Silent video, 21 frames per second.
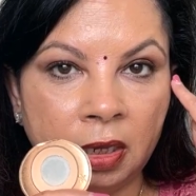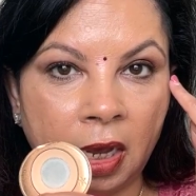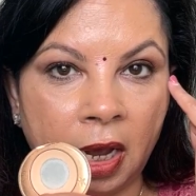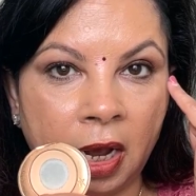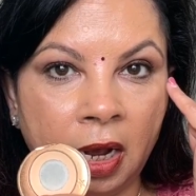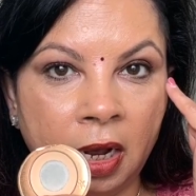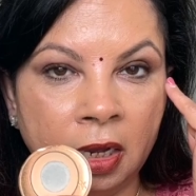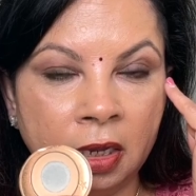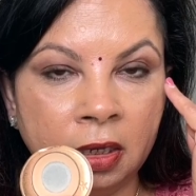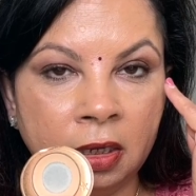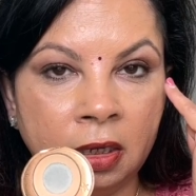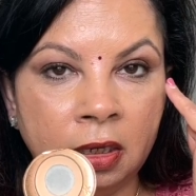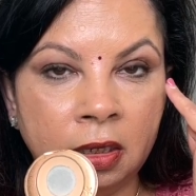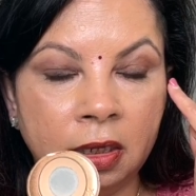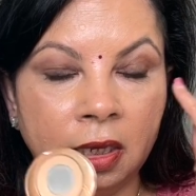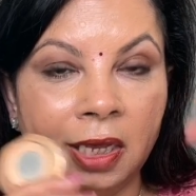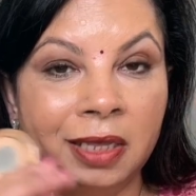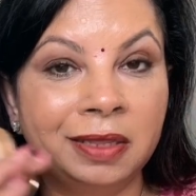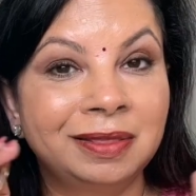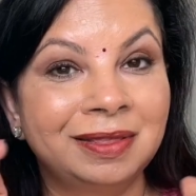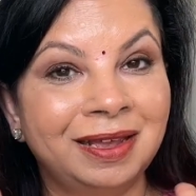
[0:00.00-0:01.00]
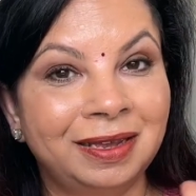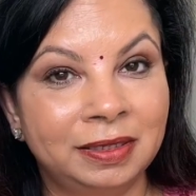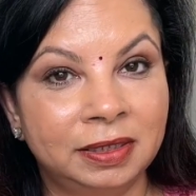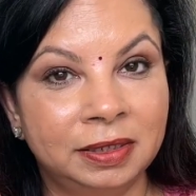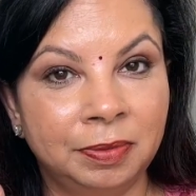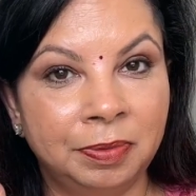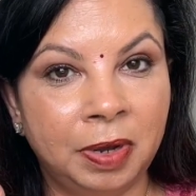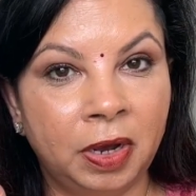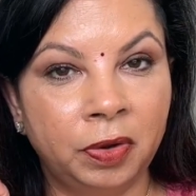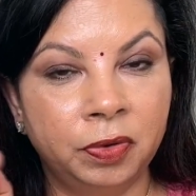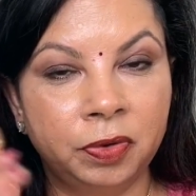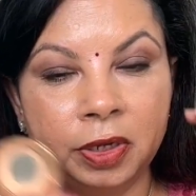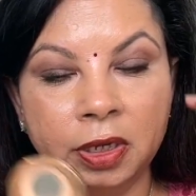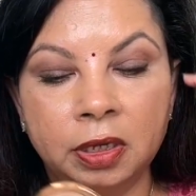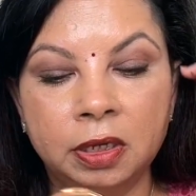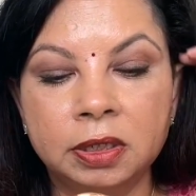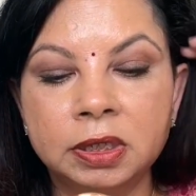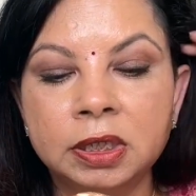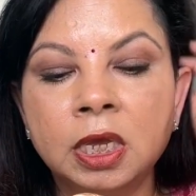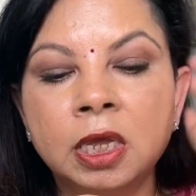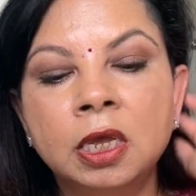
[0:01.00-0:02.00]
eye, and that's about
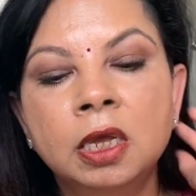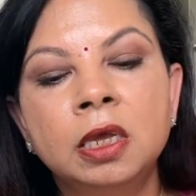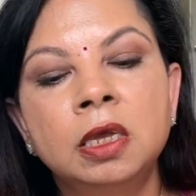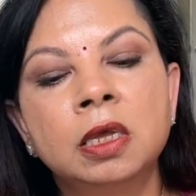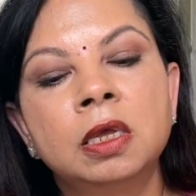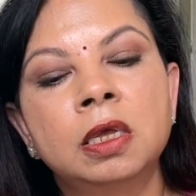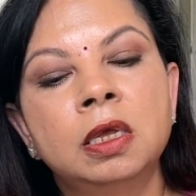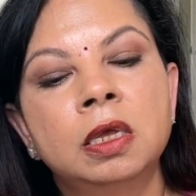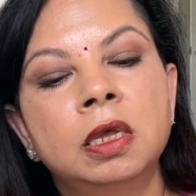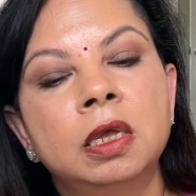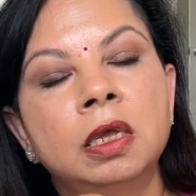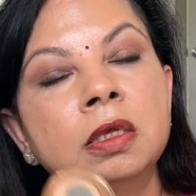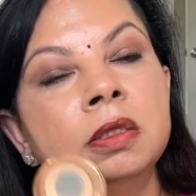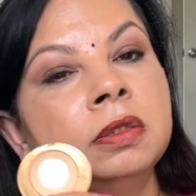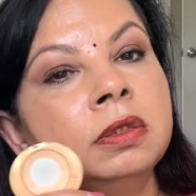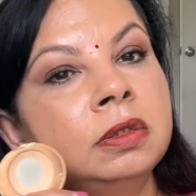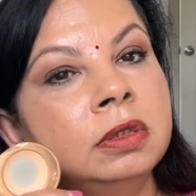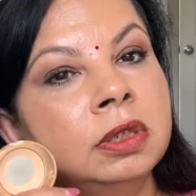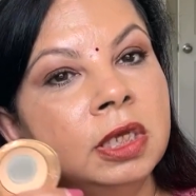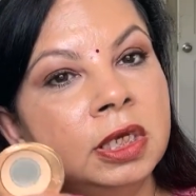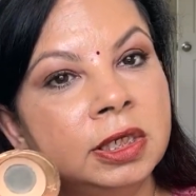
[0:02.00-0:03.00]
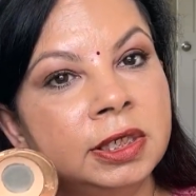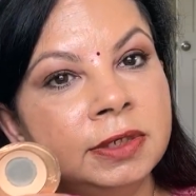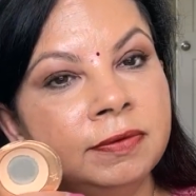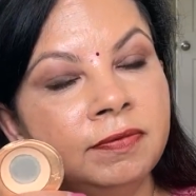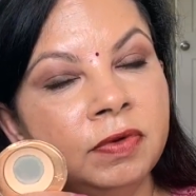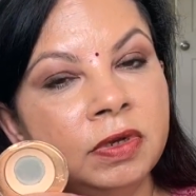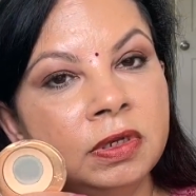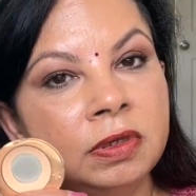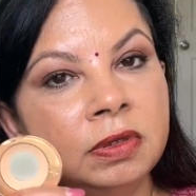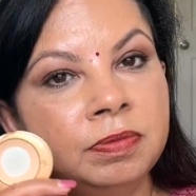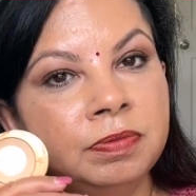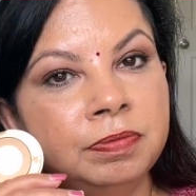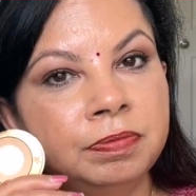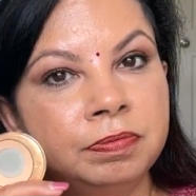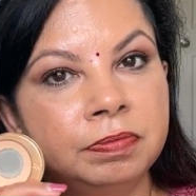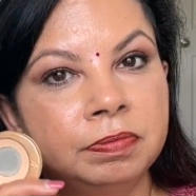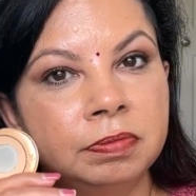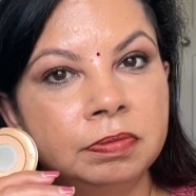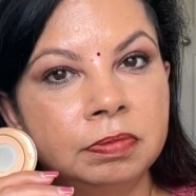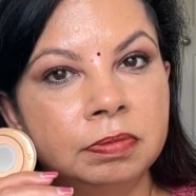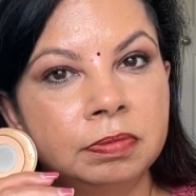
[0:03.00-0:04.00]
it. This one,
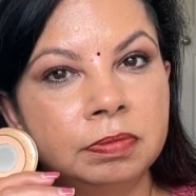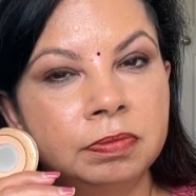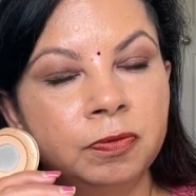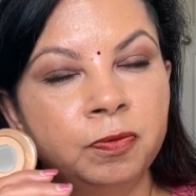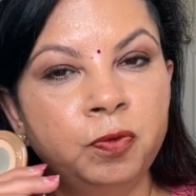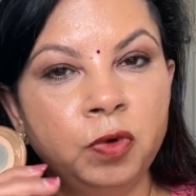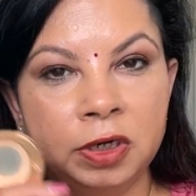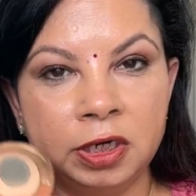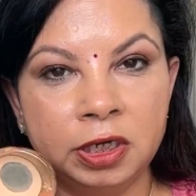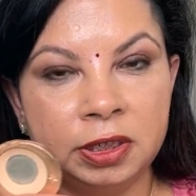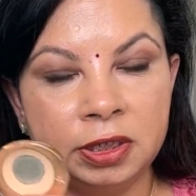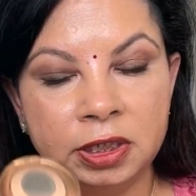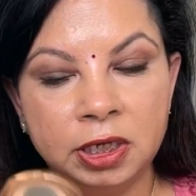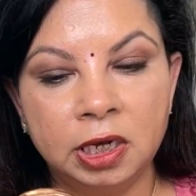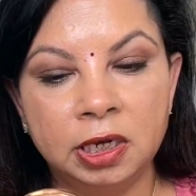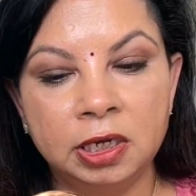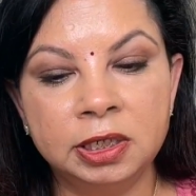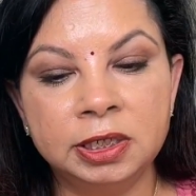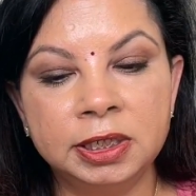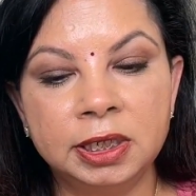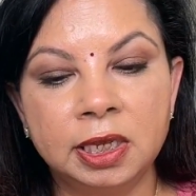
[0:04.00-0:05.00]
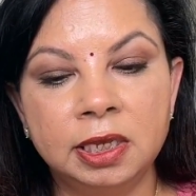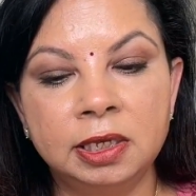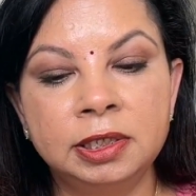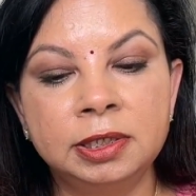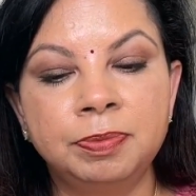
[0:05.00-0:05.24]
what it does, it's